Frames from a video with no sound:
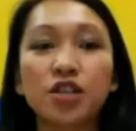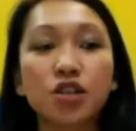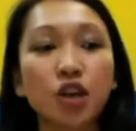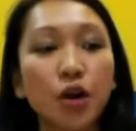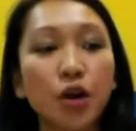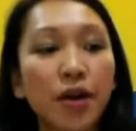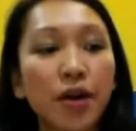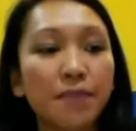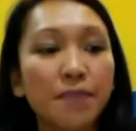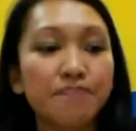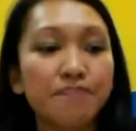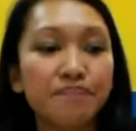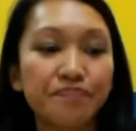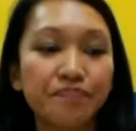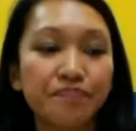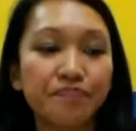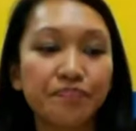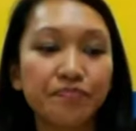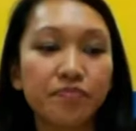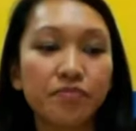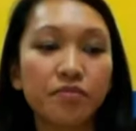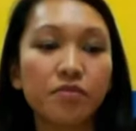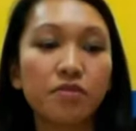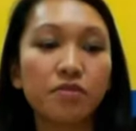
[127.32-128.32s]
going.
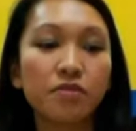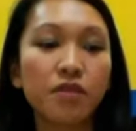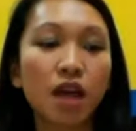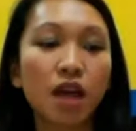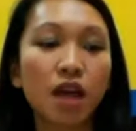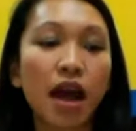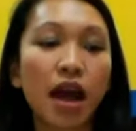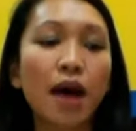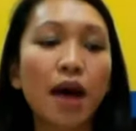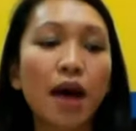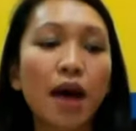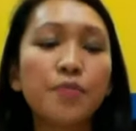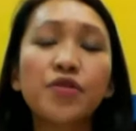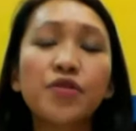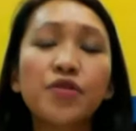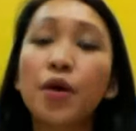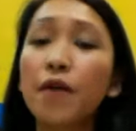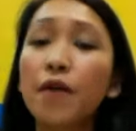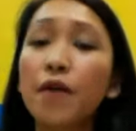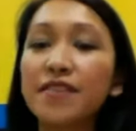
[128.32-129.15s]
So